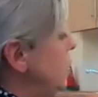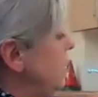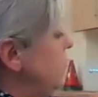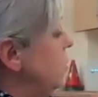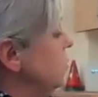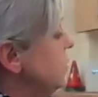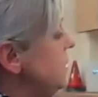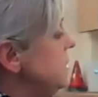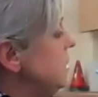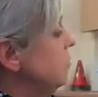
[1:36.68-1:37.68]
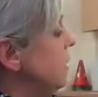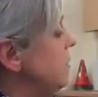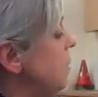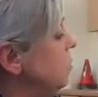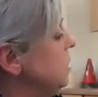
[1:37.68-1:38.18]
We've got
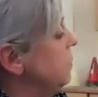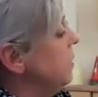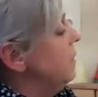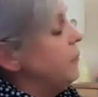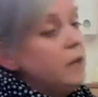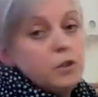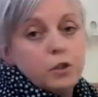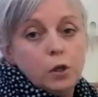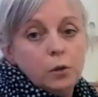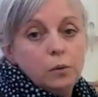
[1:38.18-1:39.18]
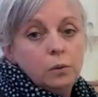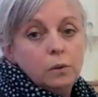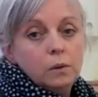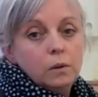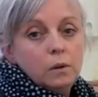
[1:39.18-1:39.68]
23 multiplied by 2,
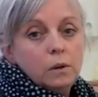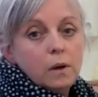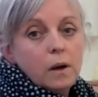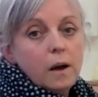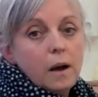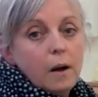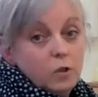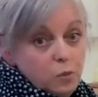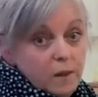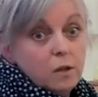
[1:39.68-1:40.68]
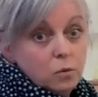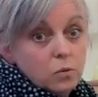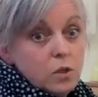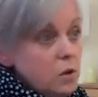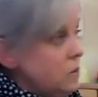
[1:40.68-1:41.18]
which we can all
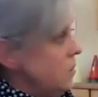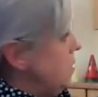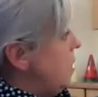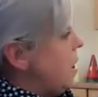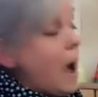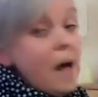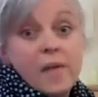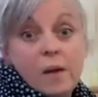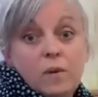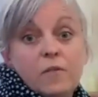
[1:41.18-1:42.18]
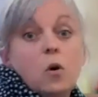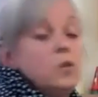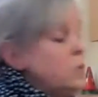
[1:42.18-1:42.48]
do, and then we've got